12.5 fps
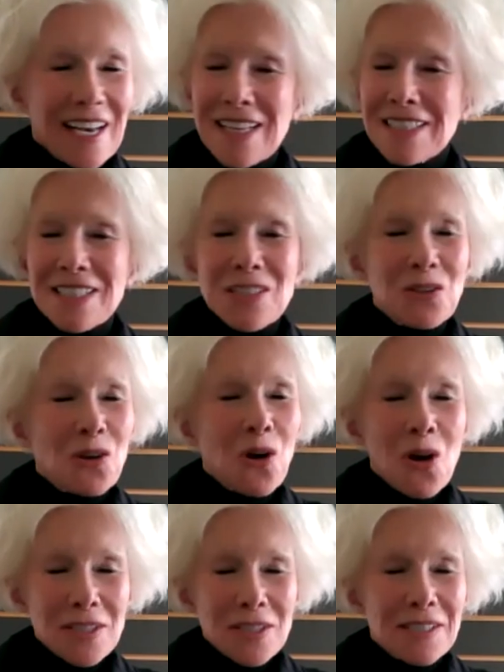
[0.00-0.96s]
That's an
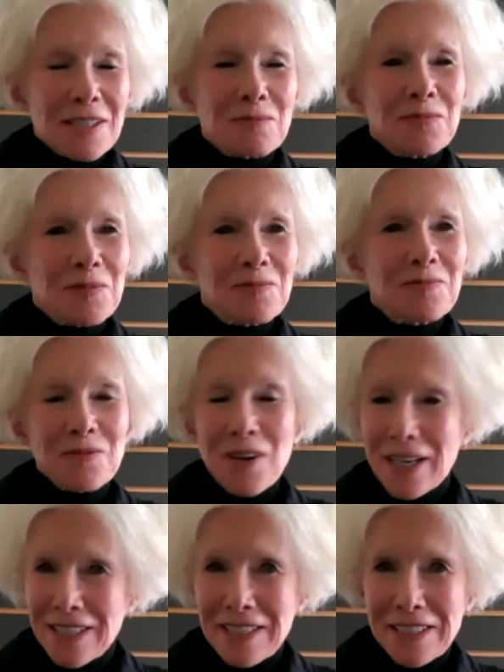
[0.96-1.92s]
awesome
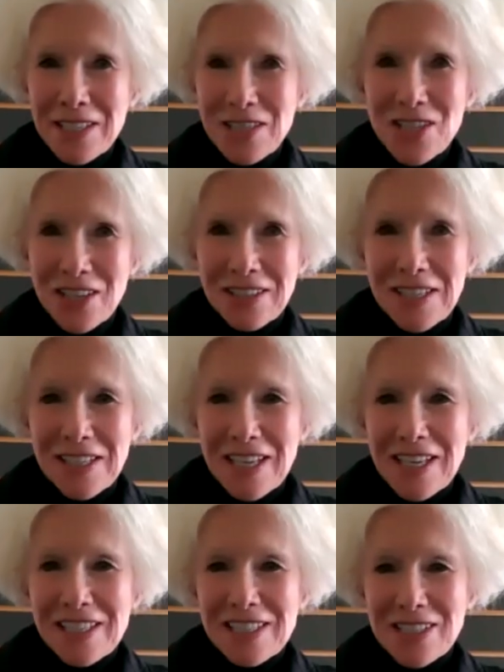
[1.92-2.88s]
recognition.
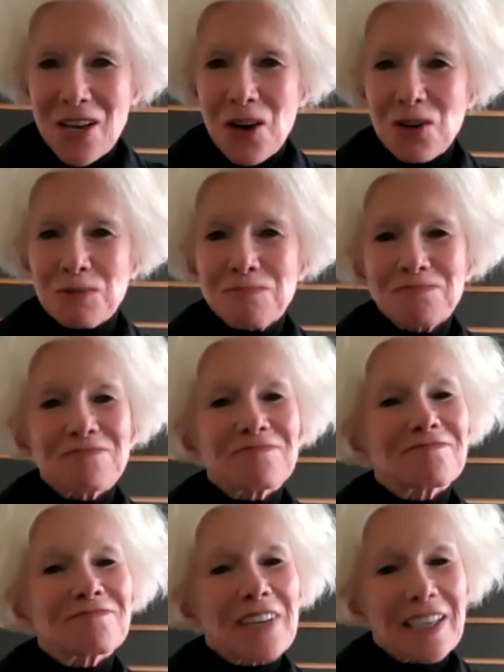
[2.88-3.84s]
So
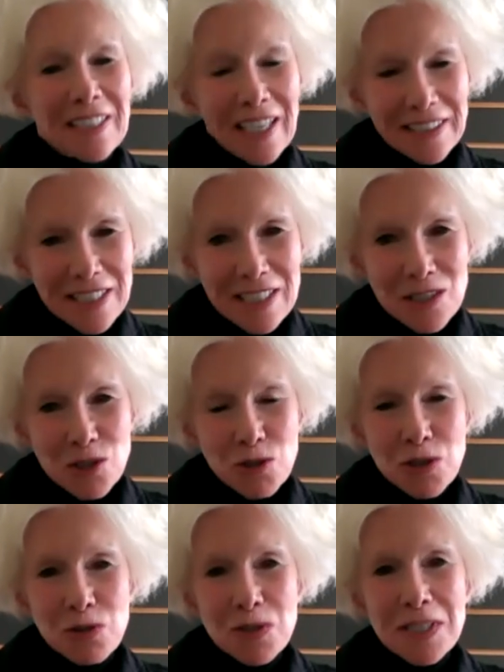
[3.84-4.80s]
I'd like to
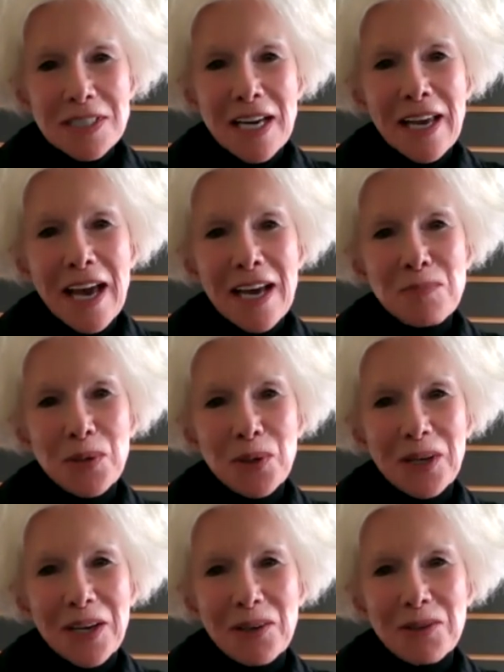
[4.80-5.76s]
introduce Diane
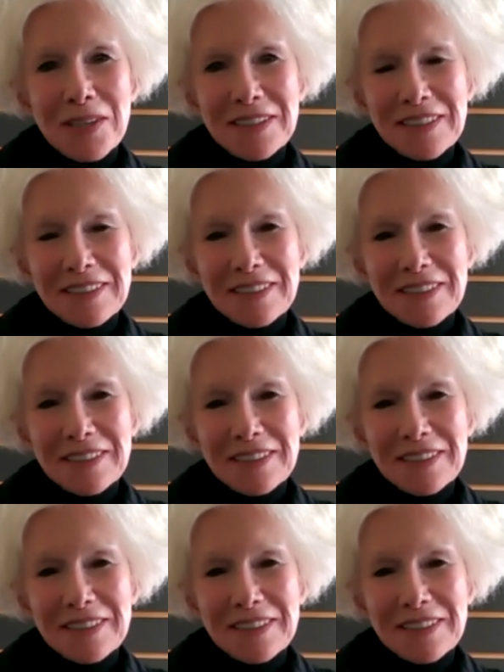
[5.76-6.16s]
Burko.